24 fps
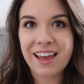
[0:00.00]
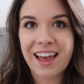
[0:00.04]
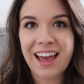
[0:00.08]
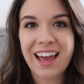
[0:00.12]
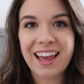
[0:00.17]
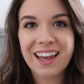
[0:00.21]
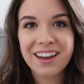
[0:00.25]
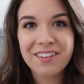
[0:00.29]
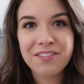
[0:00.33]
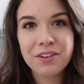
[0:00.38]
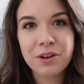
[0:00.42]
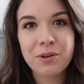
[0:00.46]

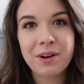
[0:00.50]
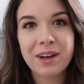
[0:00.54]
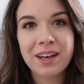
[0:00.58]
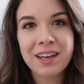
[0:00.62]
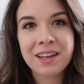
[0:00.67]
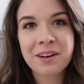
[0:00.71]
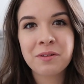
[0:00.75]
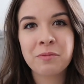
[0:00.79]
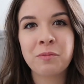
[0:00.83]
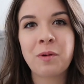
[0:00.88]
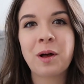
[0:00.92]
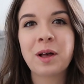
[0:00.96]
Hey
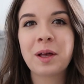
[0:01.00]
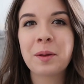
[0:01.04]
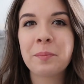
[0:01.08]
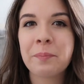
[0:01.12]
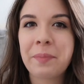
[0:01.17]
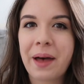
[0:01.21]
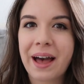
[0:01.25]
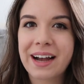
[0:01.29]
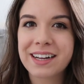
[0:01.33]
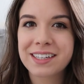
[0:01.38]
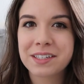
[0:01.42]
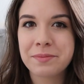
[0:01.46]
everyone, welcome
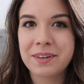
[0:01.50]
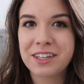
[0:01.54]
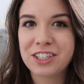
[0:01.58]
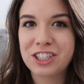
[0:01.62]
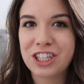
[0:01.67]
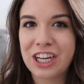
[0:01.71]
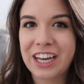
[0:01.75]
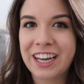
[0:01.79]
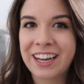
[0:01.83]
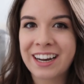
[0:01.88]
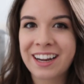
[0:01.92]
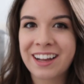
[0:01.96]
back to my
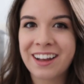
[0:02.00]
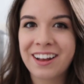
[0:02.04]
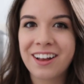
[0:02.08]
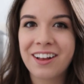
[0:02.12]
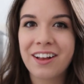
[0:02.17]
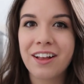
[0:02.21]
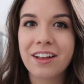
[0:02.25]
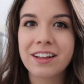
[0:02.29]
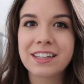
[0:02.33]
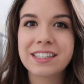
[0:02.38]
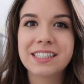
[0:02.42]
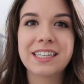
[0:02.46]
channel.